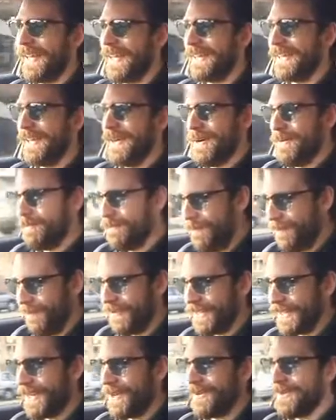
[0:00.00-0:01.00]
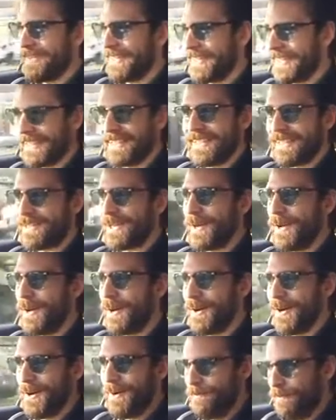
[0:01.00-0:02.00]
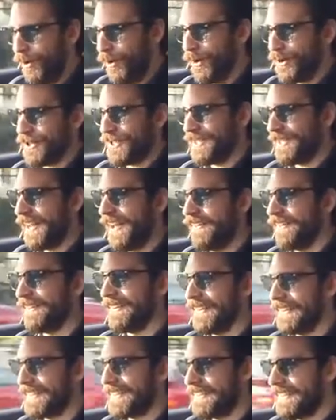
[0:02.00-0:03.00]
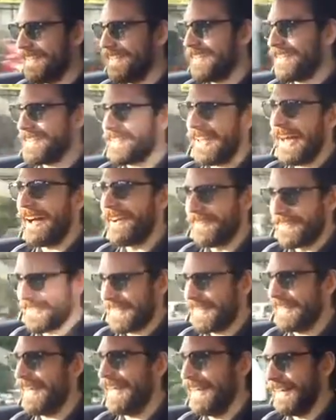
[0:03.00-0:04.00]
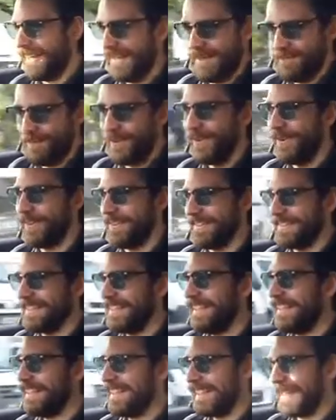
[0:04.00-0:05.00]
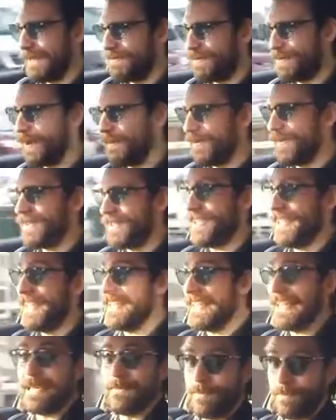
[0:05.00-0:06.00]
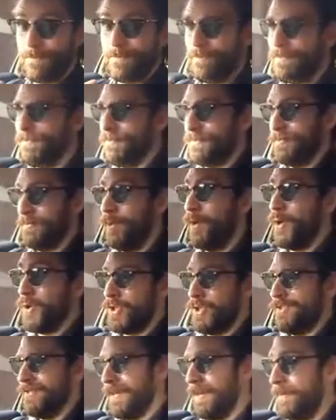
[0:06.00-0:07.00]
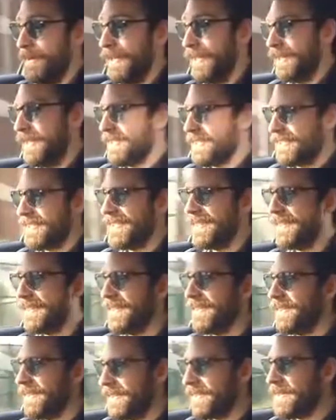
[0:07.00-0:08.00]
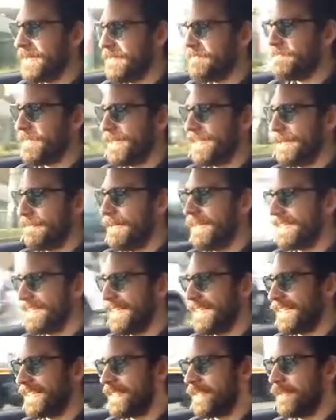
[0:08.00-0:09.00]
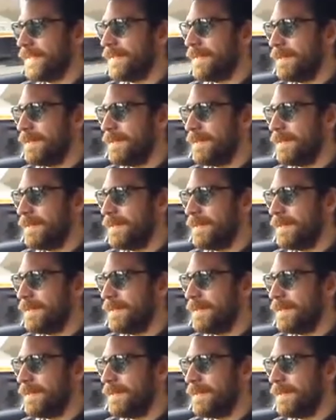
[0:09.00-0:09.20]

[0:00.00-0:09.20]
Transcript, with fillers: that, you know, signature Porsche tone. It still sounds like a Porsche, like a proper GT Porsche. I mean, it's it's the business.